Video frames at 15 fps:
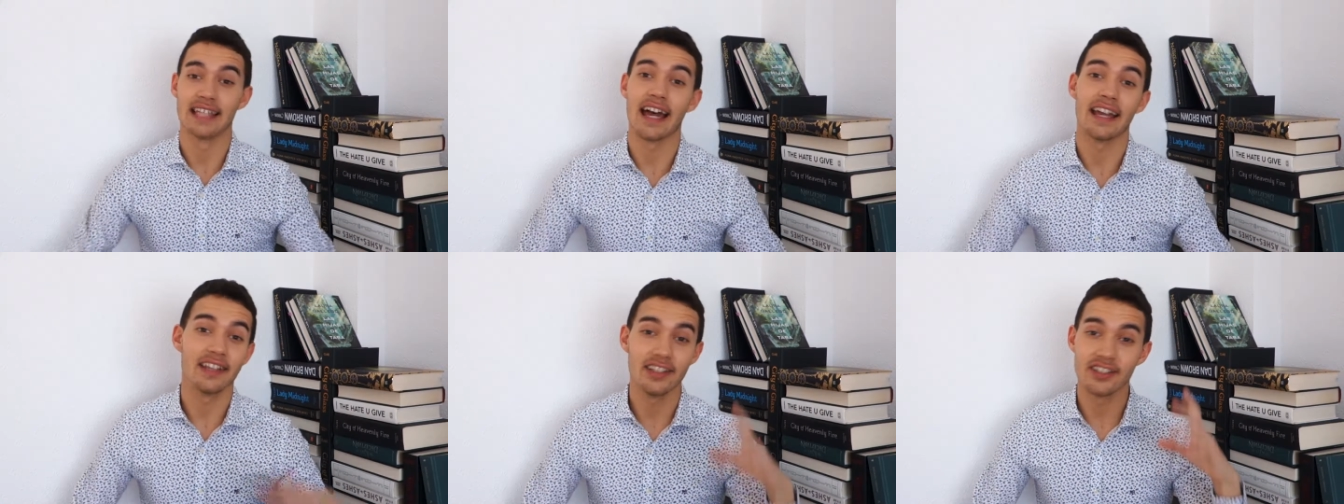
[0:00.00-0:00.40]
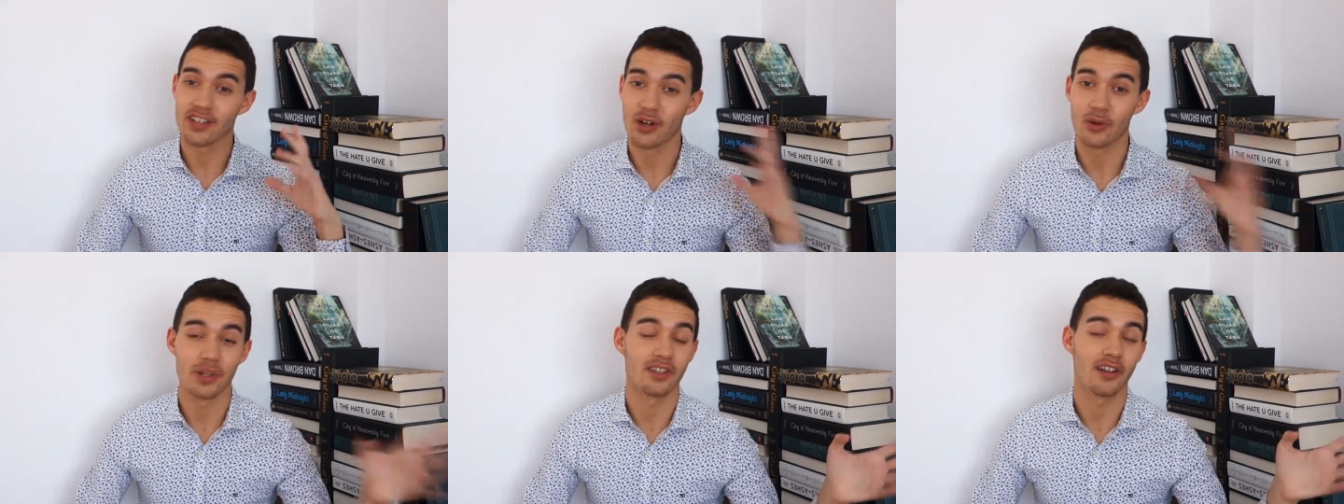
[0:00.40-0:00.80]
I could
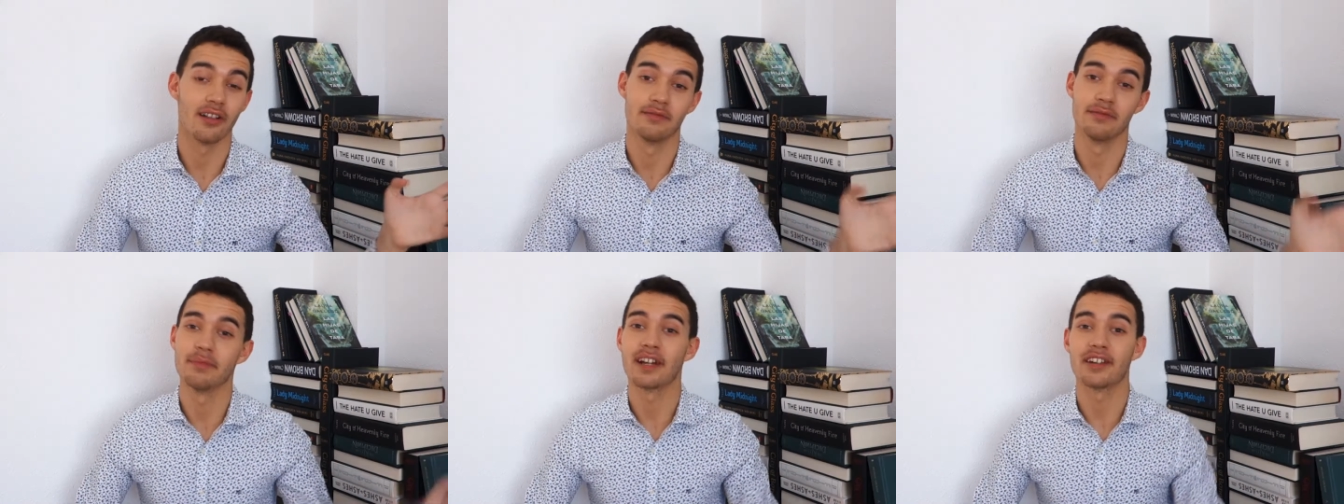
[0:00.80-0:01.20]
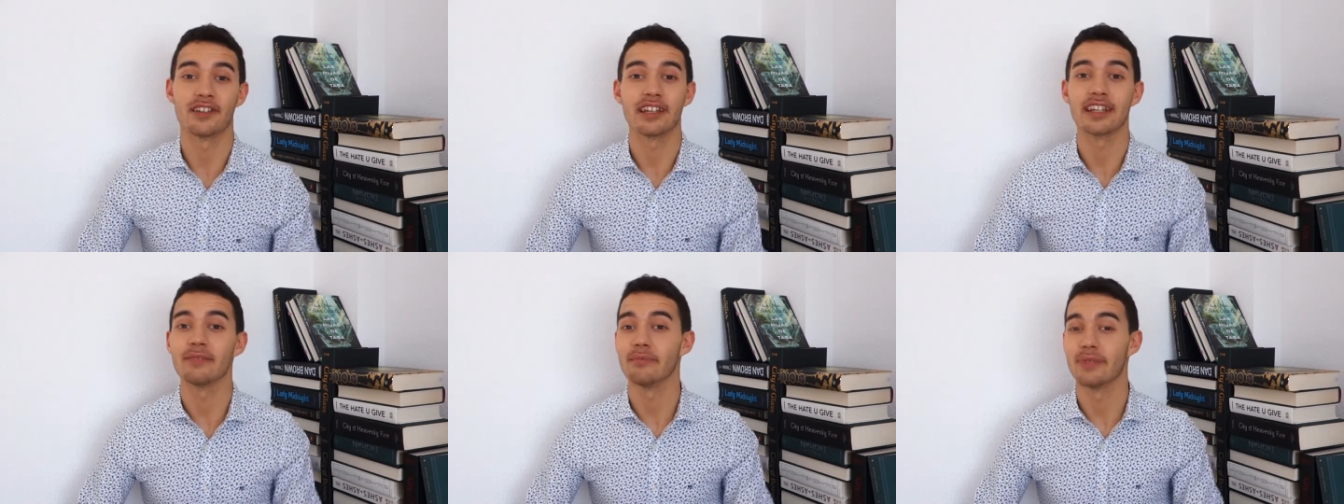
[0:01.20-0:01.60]
go with Call Me By Your
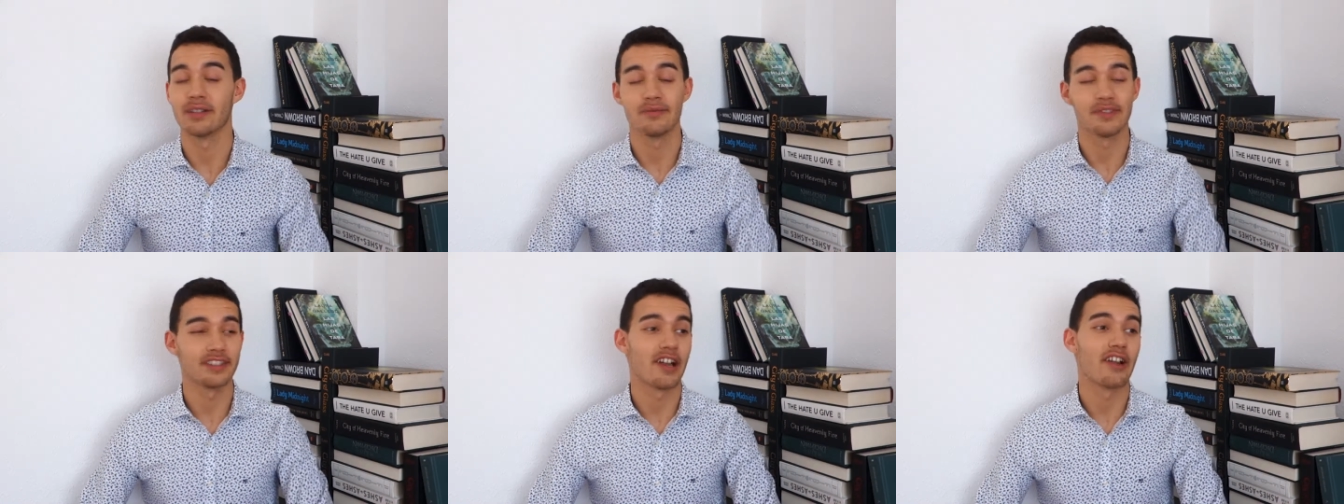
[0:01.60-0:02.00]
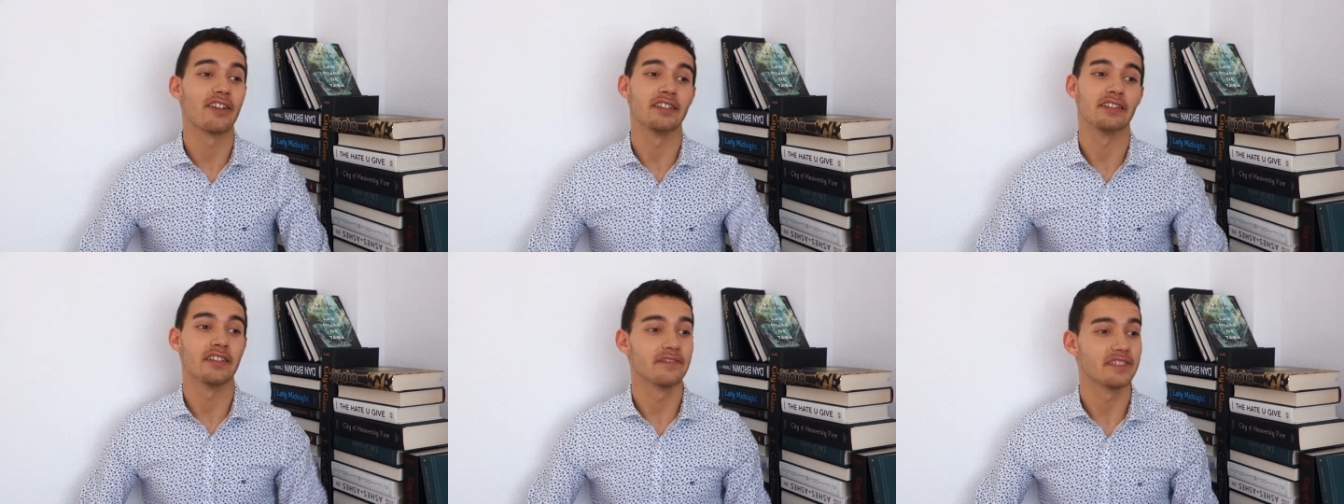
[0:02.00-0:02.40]
Name but I'm
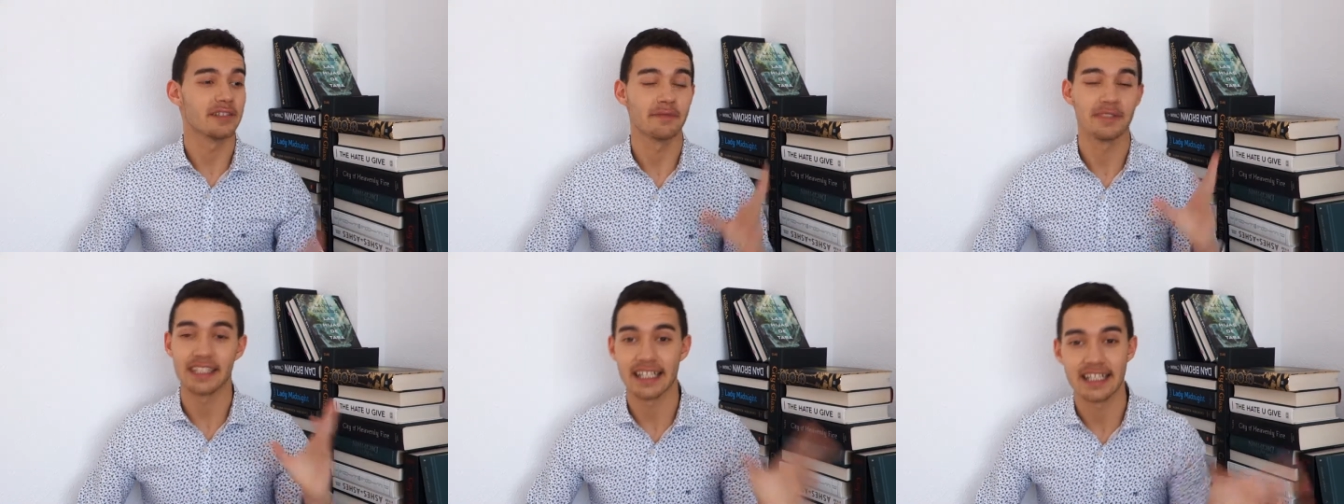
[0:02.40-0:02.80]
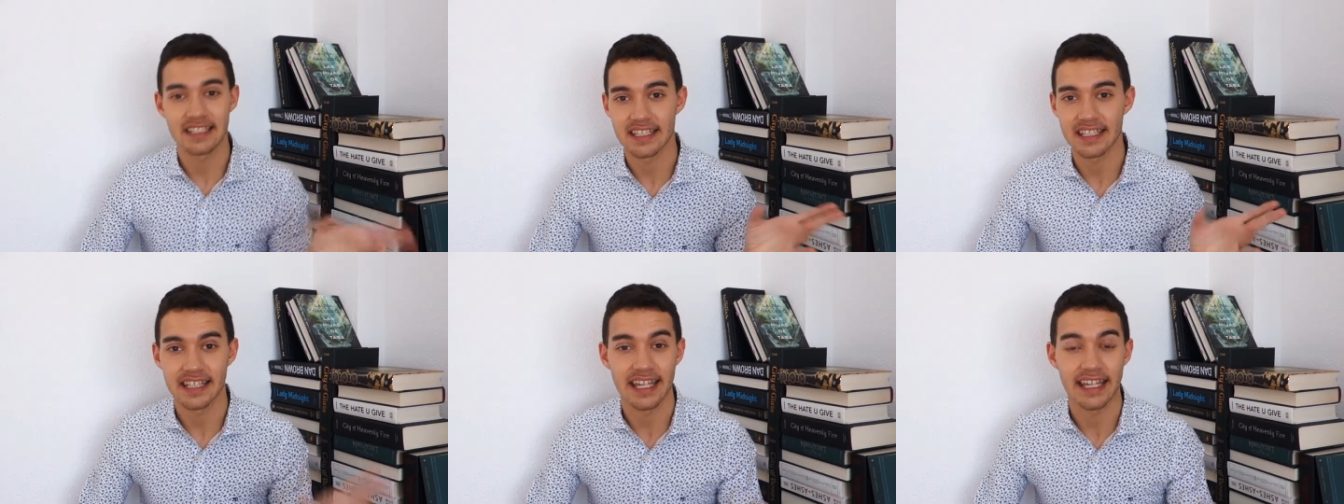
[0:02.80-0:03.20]
sorry Love Simon takes
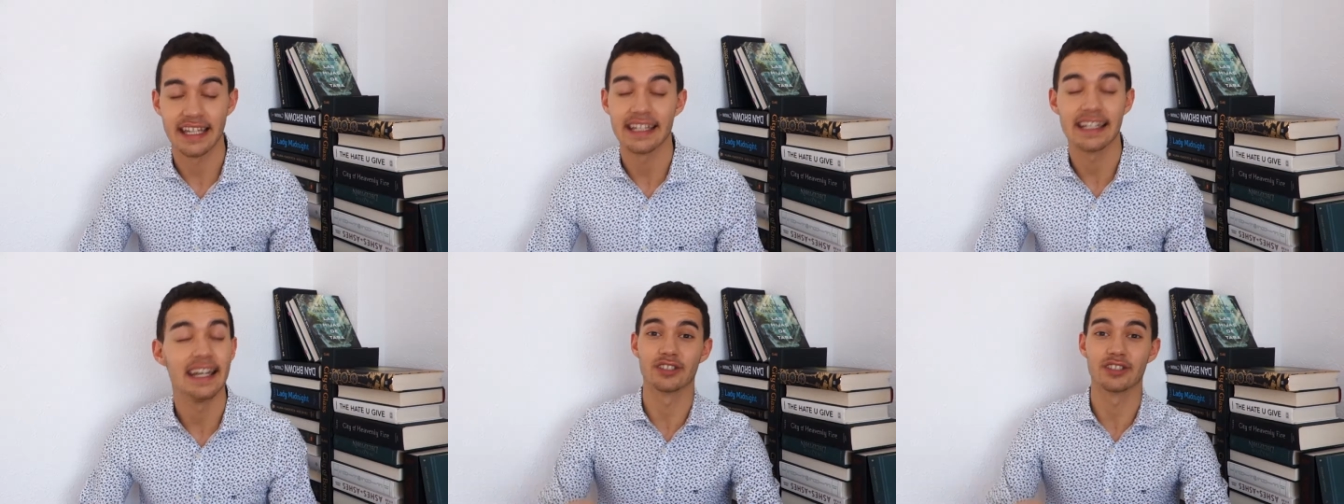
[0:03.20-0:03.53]
the cake.